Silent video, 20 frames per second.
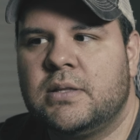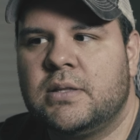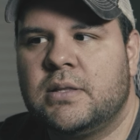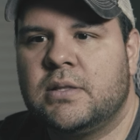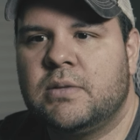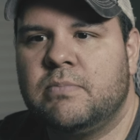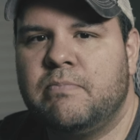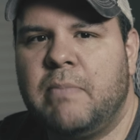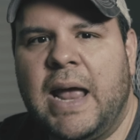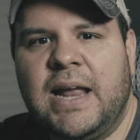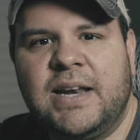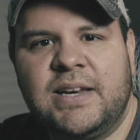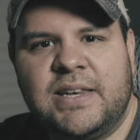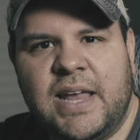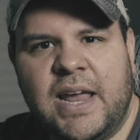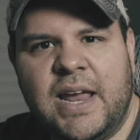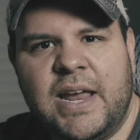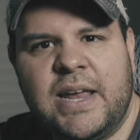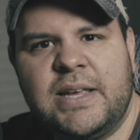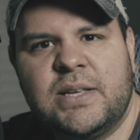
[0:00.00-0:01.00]
Matt
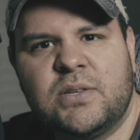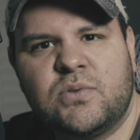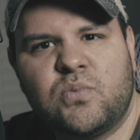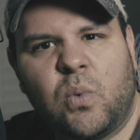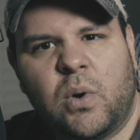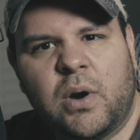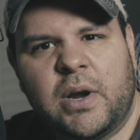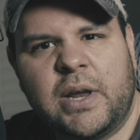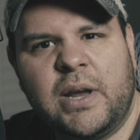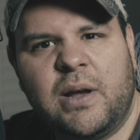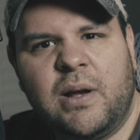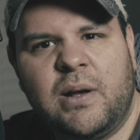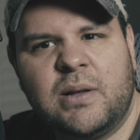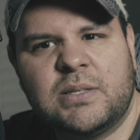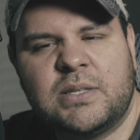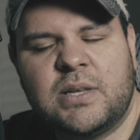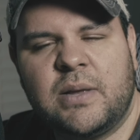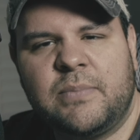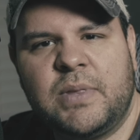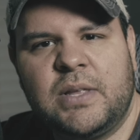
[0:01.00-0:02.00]
Day is working
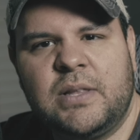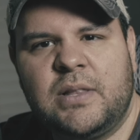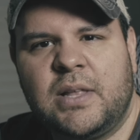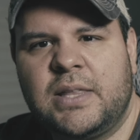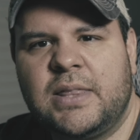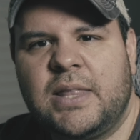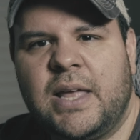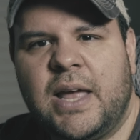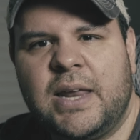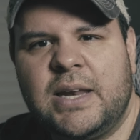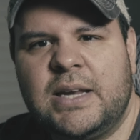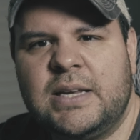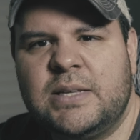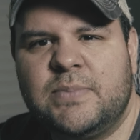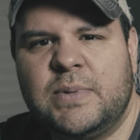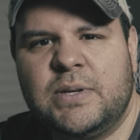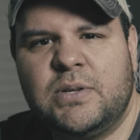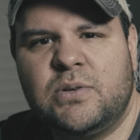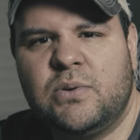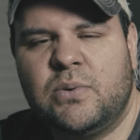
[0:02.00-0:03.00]
on something like that. He's
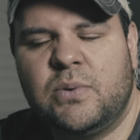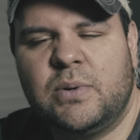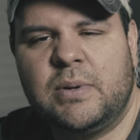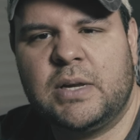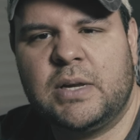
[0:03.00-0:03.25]
been doing